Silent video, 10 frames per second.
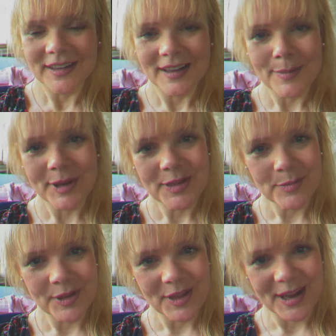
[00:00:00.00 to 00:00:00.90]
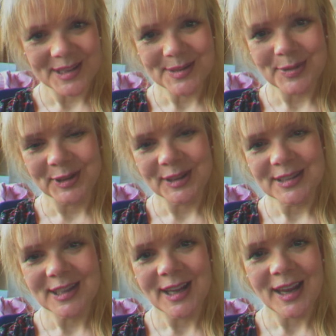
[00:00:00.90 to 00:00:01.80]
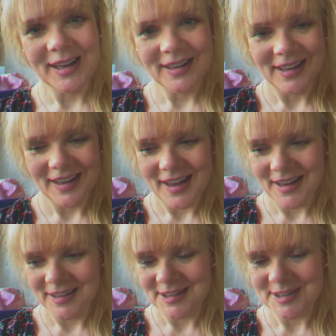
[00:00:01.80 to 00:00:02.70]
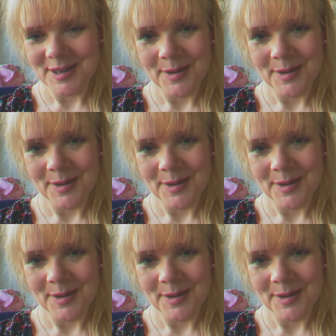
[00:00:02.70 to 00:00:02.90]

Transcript: I'm at the Matthias Building today and